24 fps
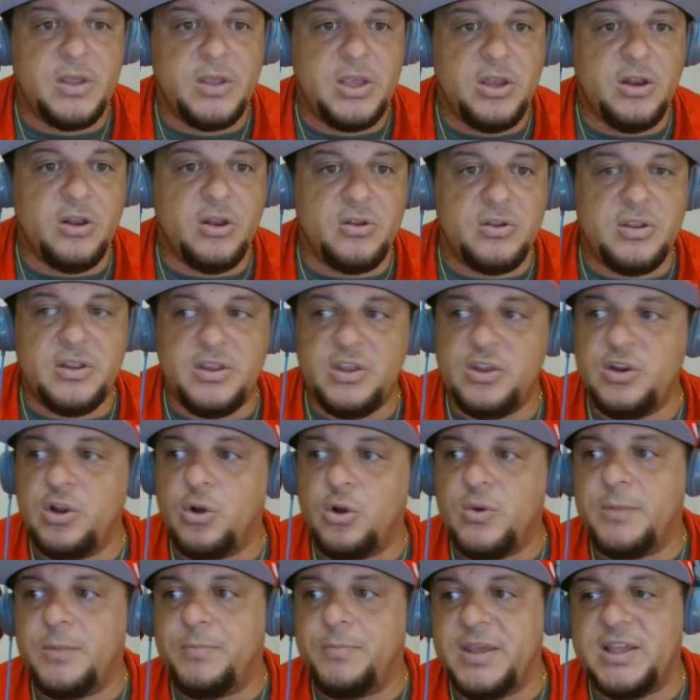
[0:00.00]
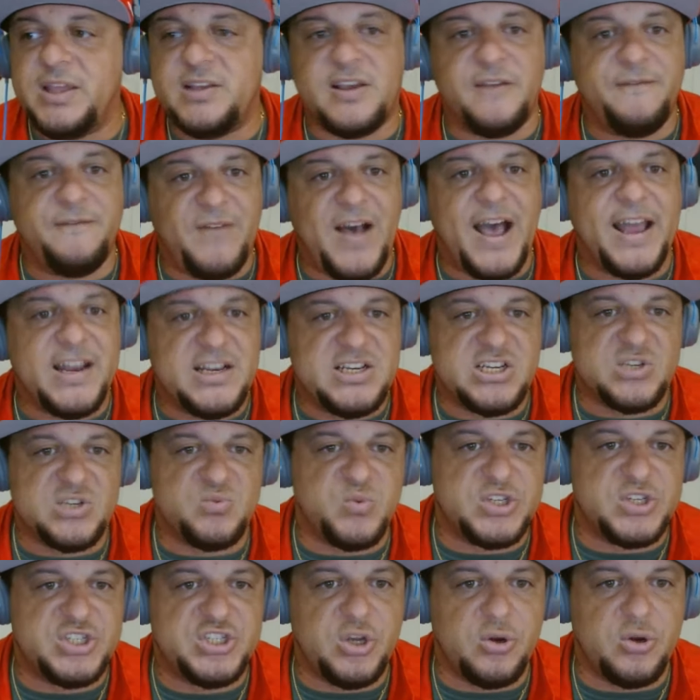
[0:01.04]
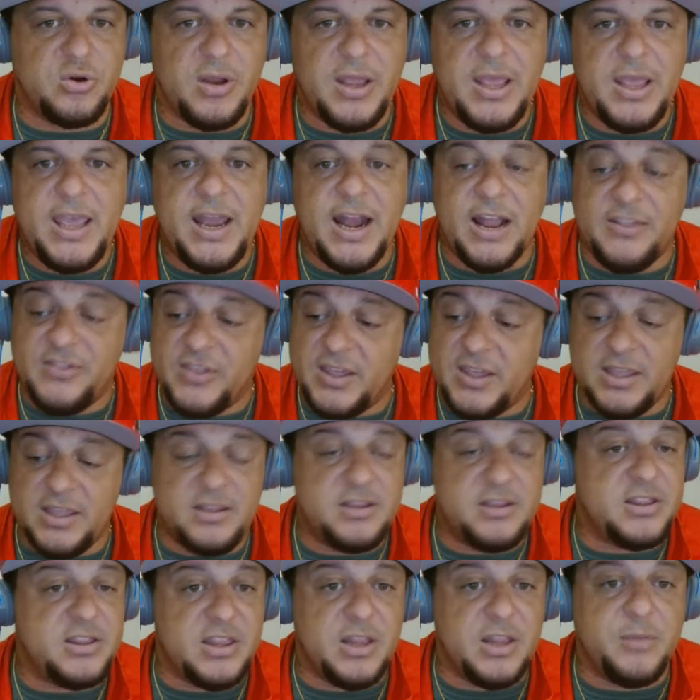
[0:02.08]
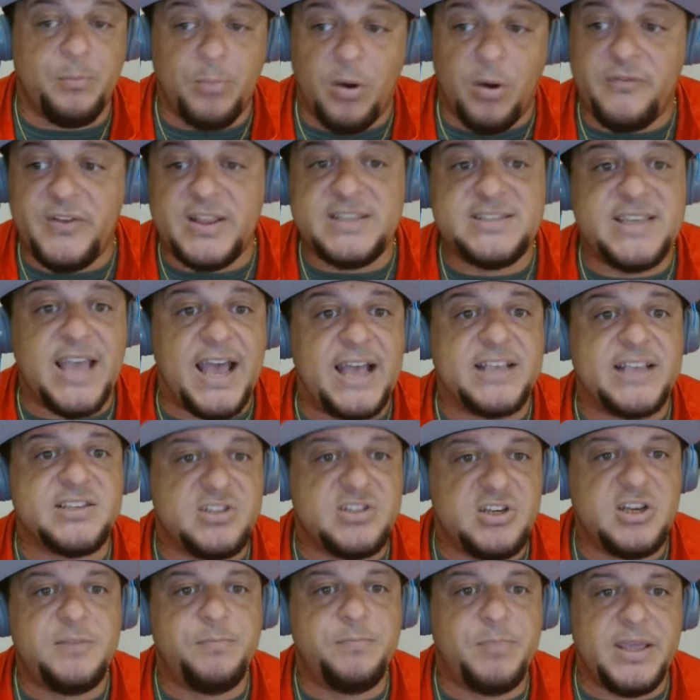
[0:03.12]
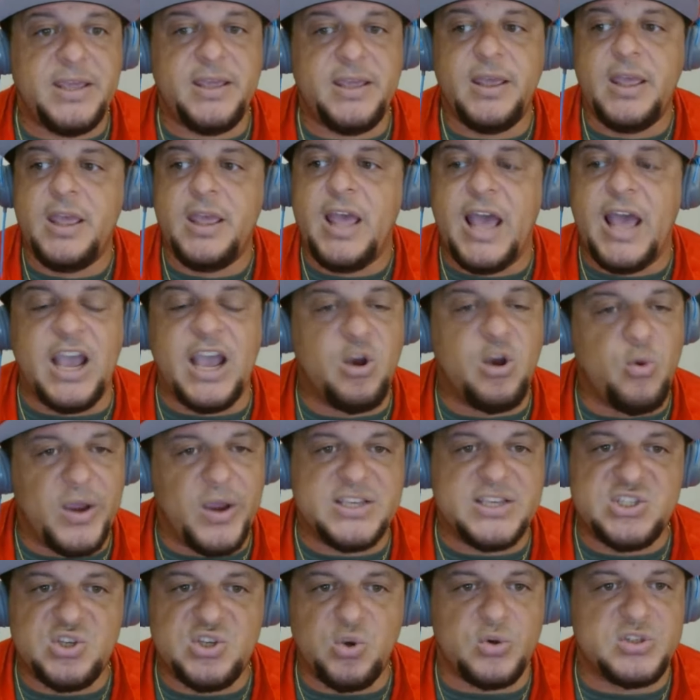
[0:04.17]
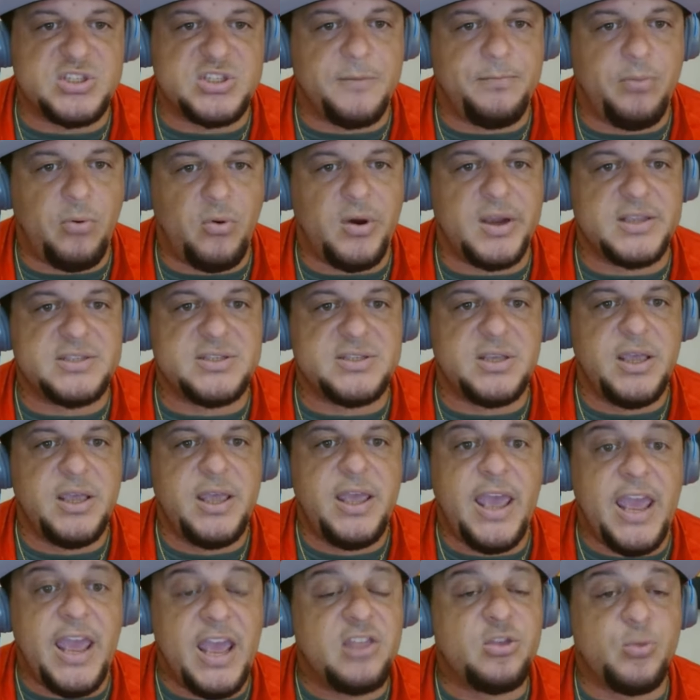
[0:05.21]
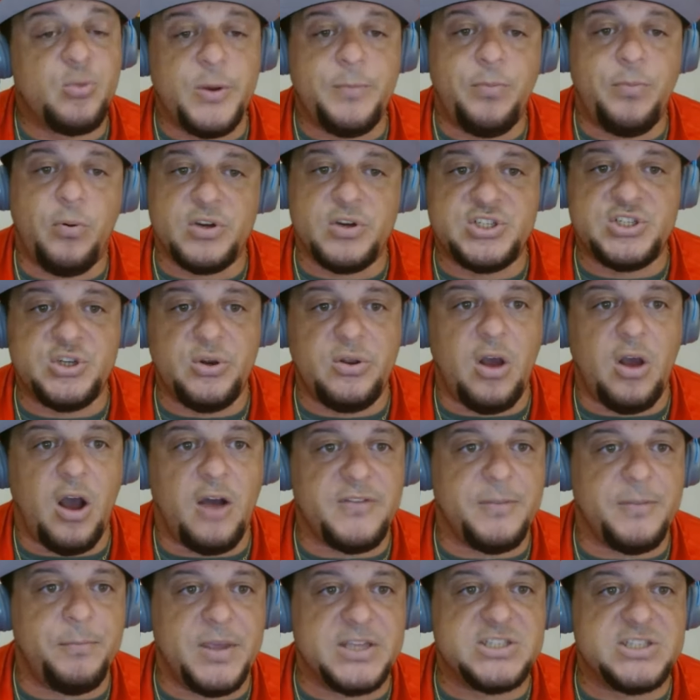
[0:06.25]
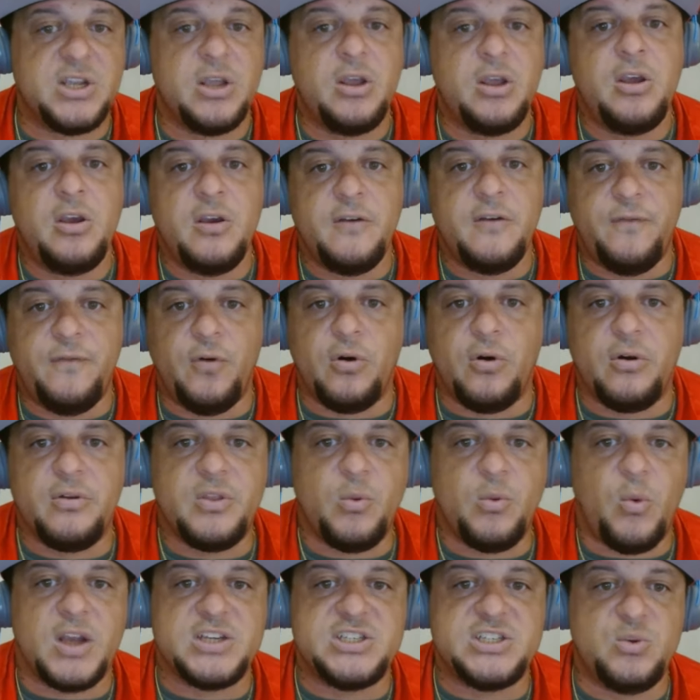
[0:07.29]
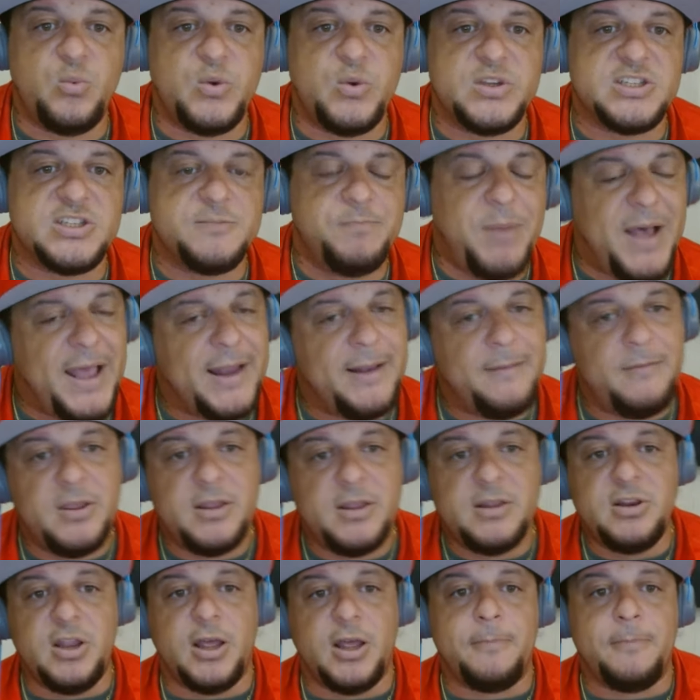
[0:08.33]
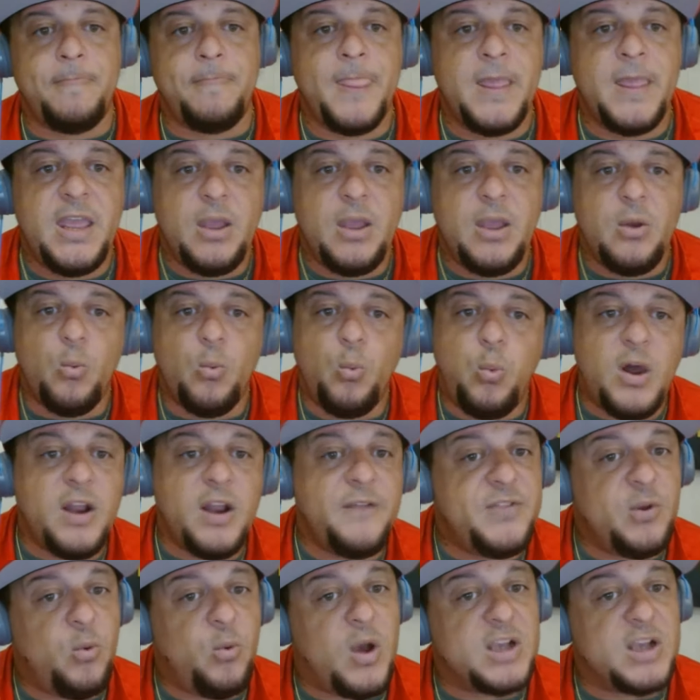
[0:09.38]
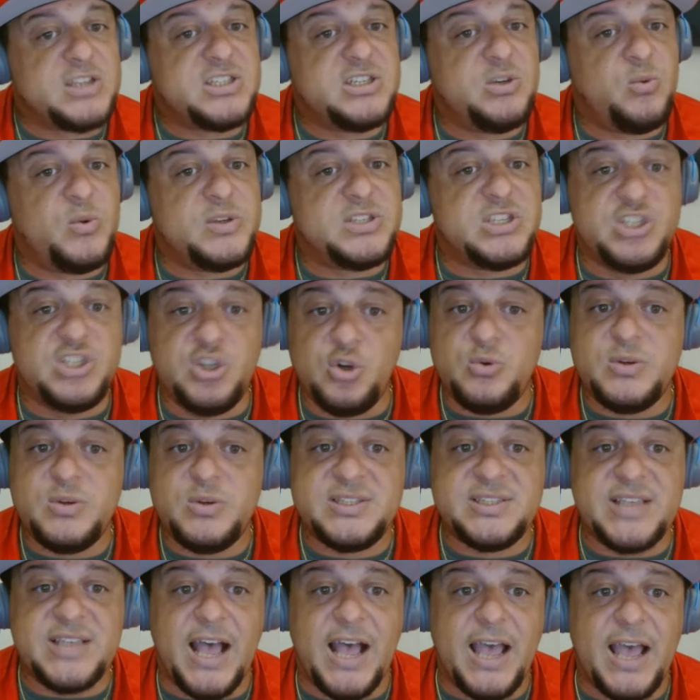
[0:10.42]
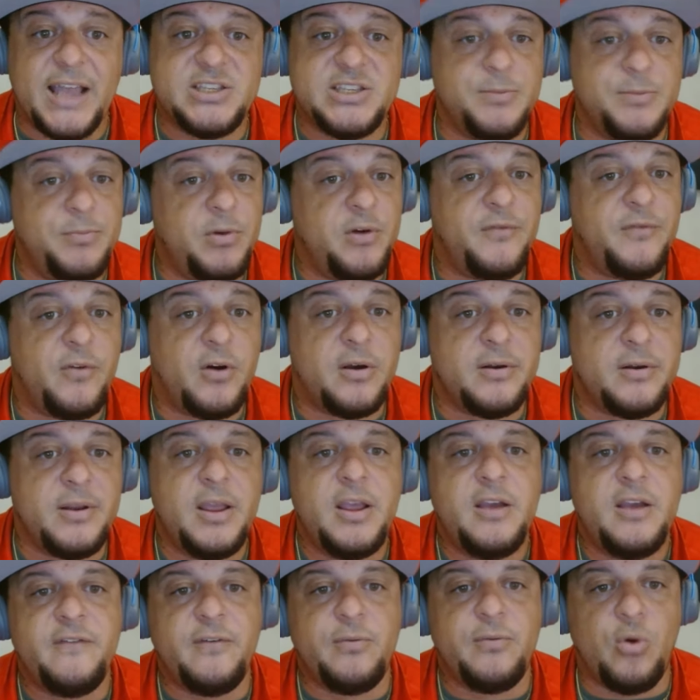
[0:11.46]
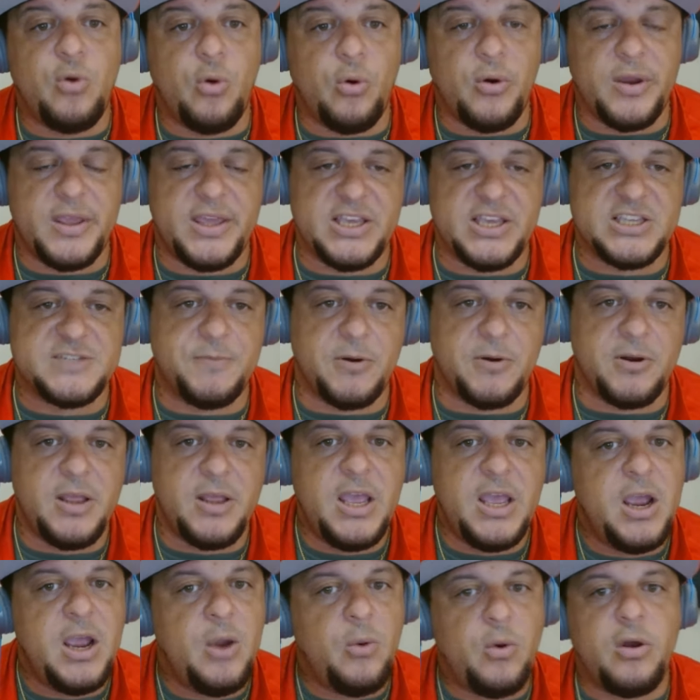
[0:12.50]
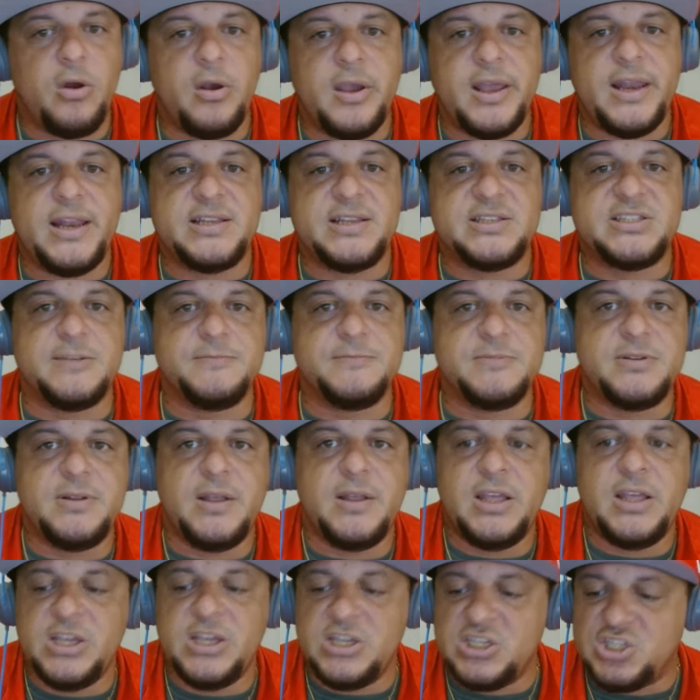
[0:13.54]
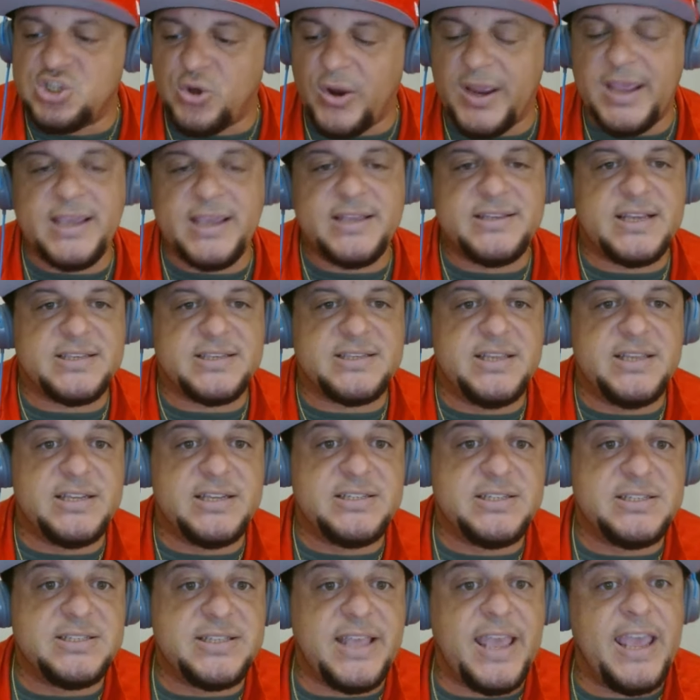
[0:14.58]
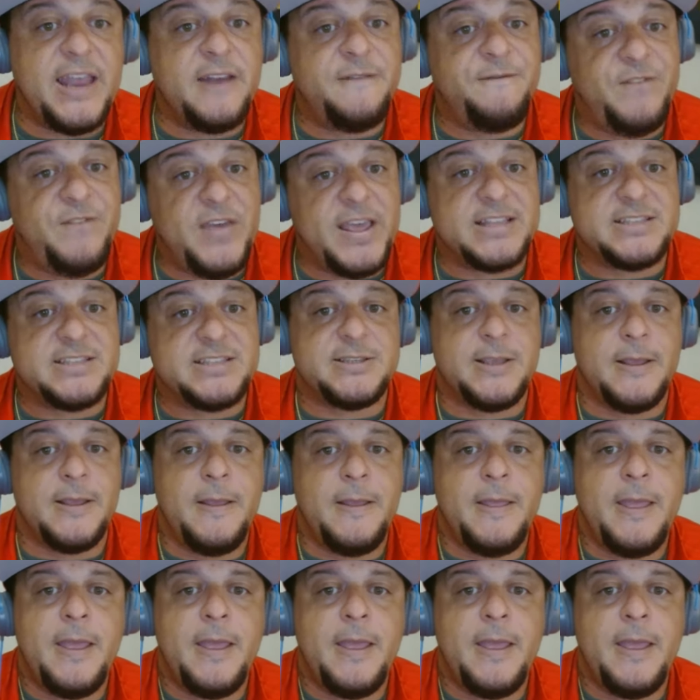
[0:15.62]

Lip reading: You know, you don't want to be confined to just one shooter. And I think that both of these guys could be a great source of points and three-point shooting off the bench for the Washington Wizards. But look, what if the Washington Wizards do decide to move on from Corey Kispert? We're going to get into some trade destinations and fits.